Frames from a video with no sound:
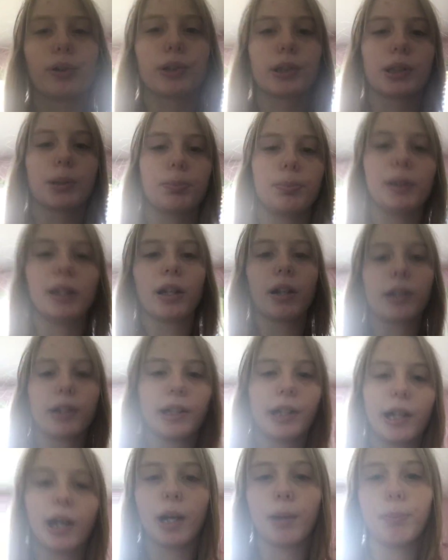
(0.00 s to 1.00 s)
to be on
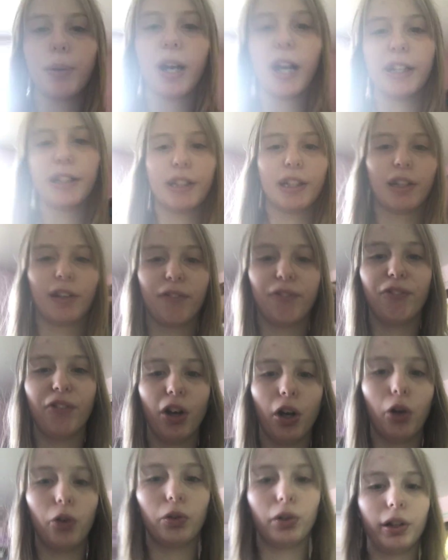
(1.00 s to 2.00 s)
the iPad than the
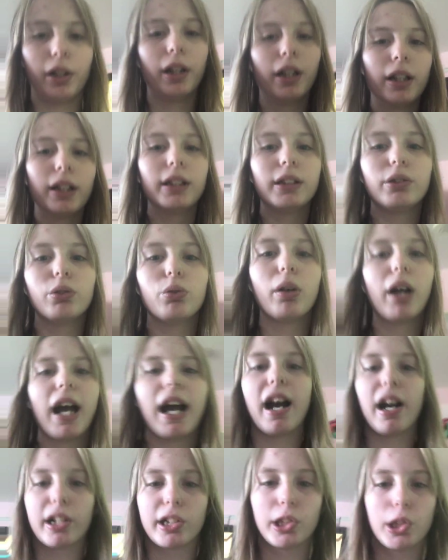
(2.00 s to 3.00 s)
phone to
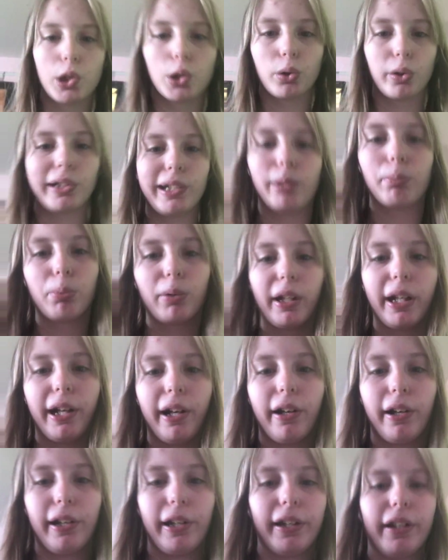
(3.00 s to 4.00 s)
actually play
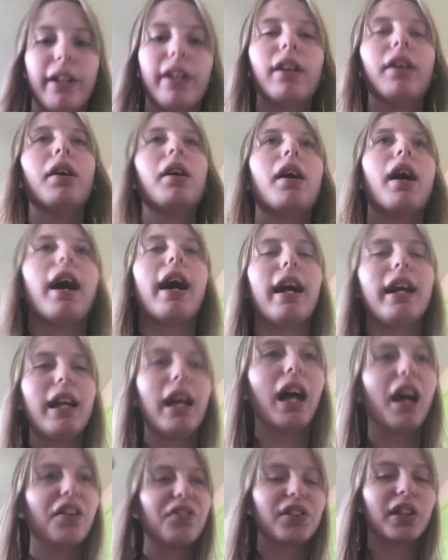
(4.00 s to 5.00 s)
on it. I
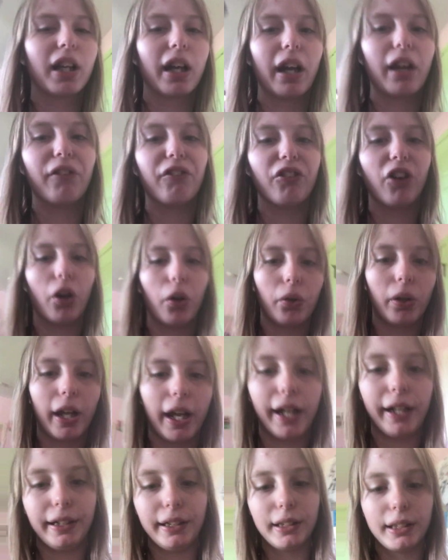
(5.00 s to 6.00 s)
have an iPhone
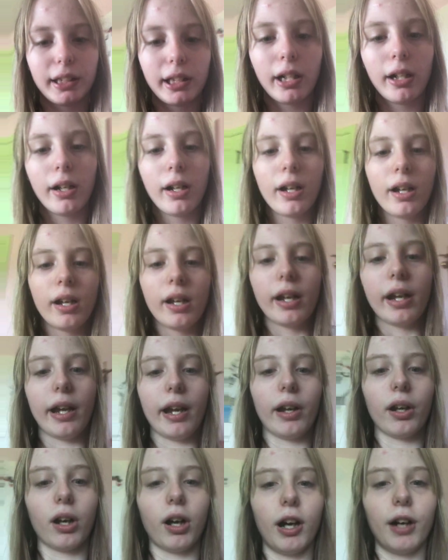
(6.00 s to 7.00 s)
8,
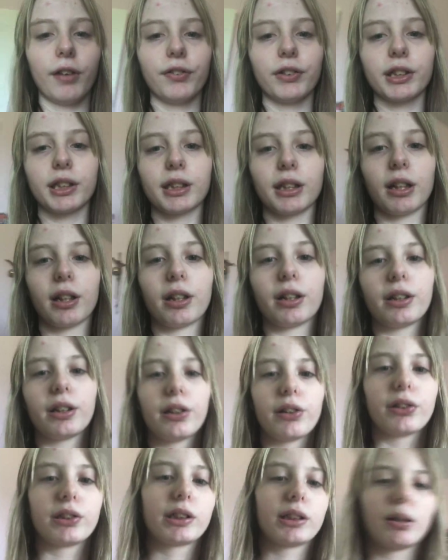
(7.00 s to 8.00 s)
and all of a sudden
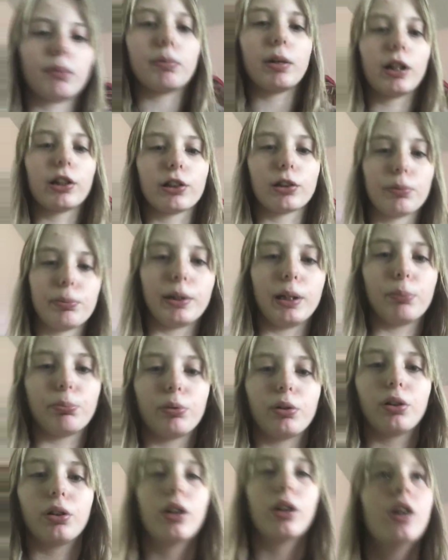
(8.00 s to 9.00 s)
there's some other
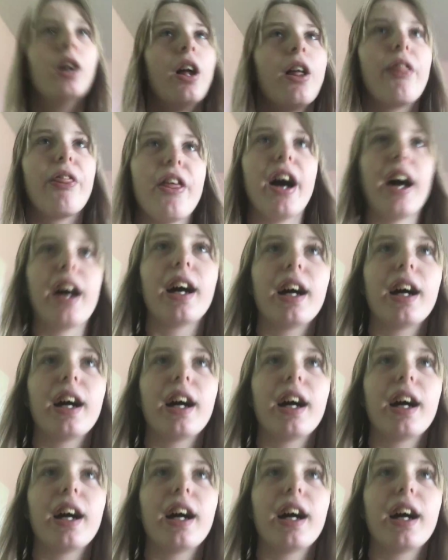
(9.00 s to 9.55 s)
people that